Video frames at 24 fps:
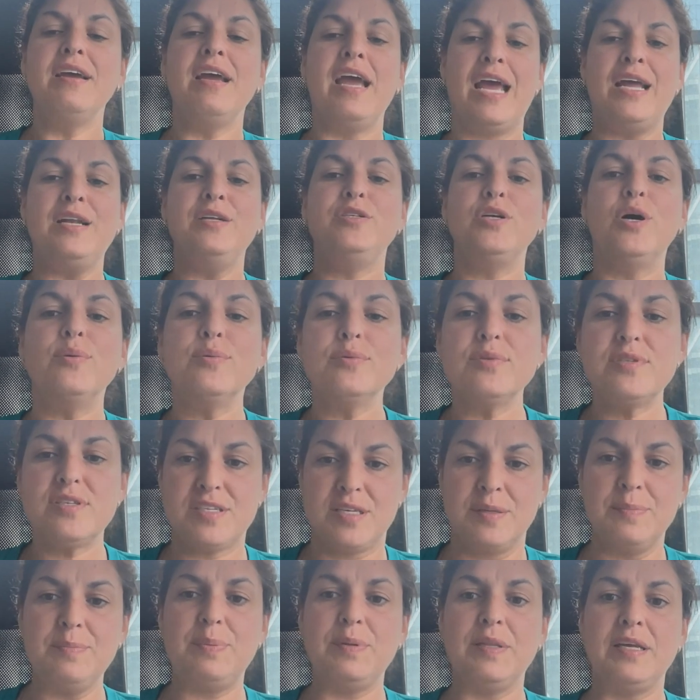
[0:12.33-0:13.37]
and don't
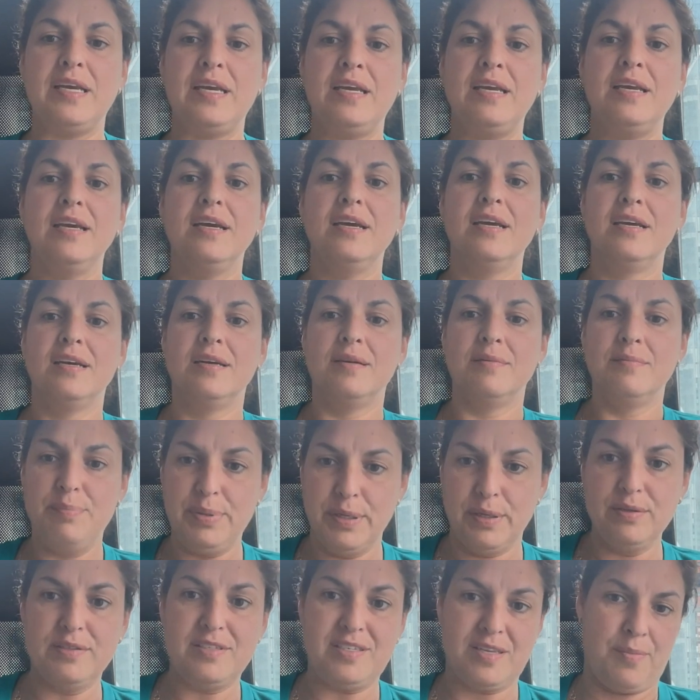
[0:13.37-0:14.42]
simply
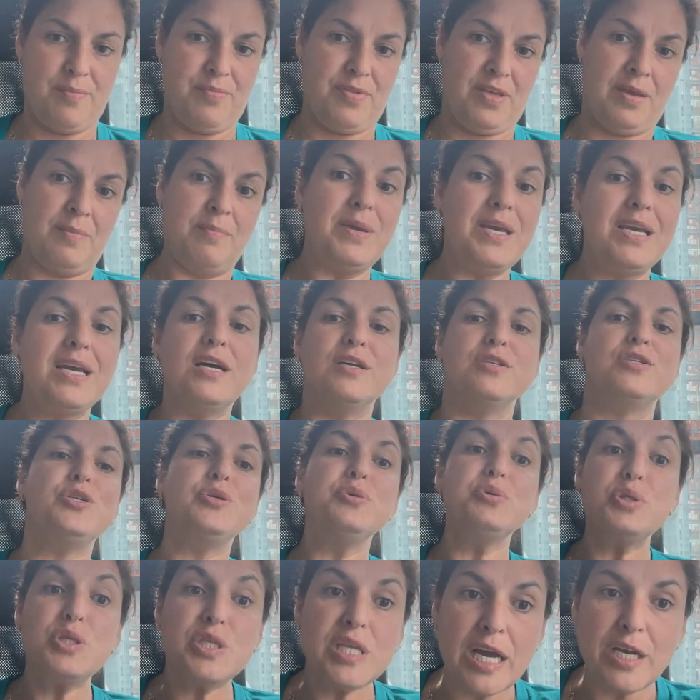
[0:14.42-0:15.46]
build something because you
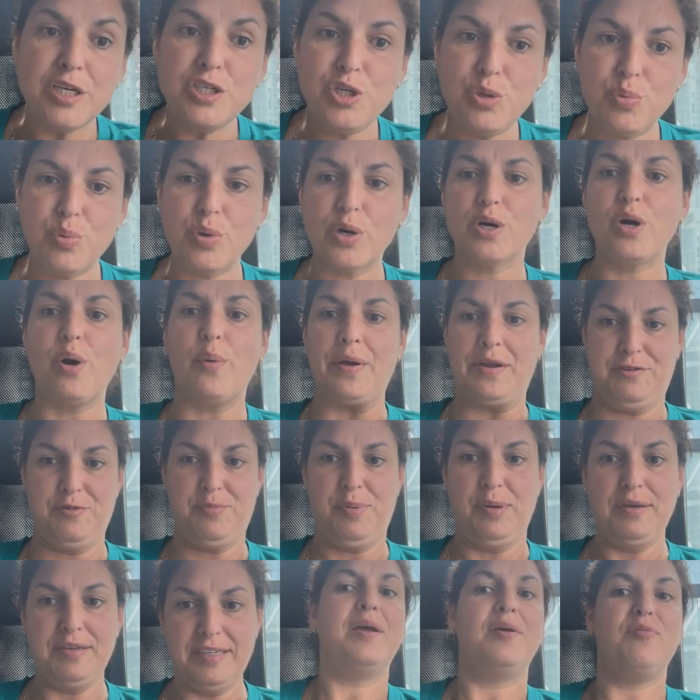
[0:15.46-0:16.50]
said you were going to
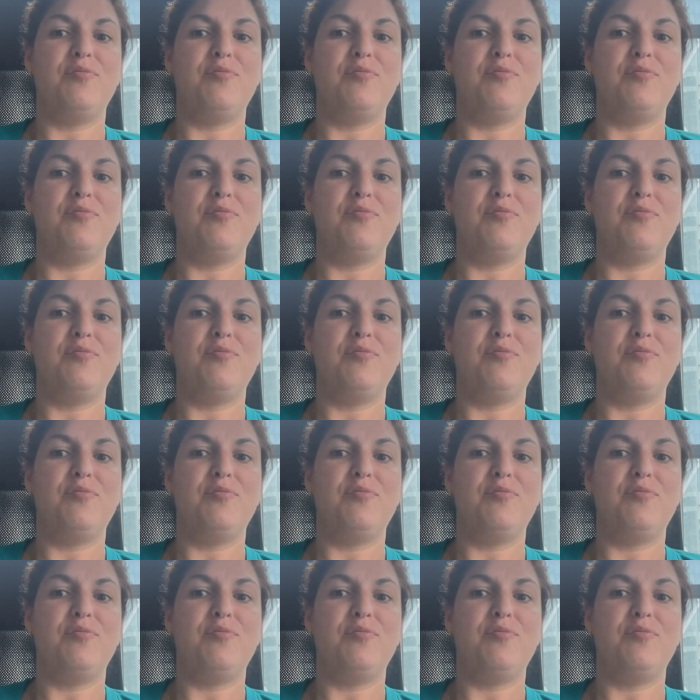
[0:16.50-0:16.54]
build it.